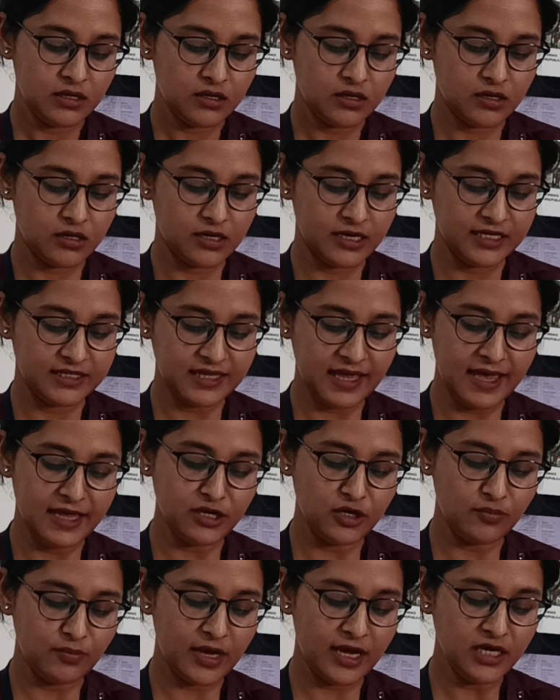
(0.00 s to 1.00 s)

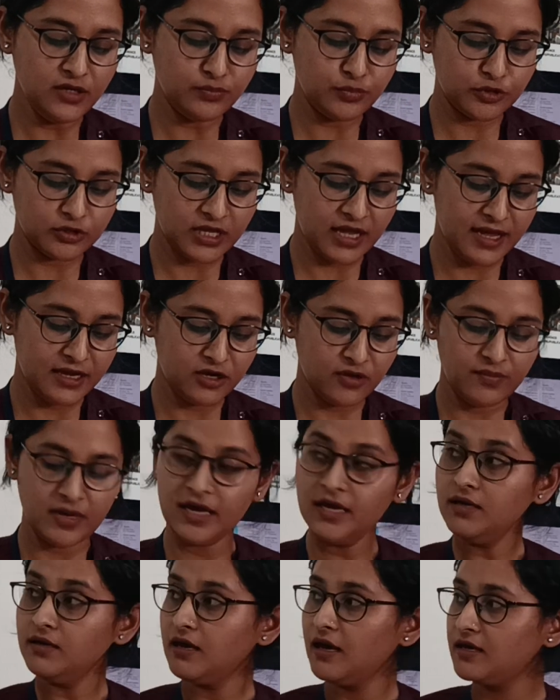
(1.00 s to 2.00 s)
ethianamide, prothionamide.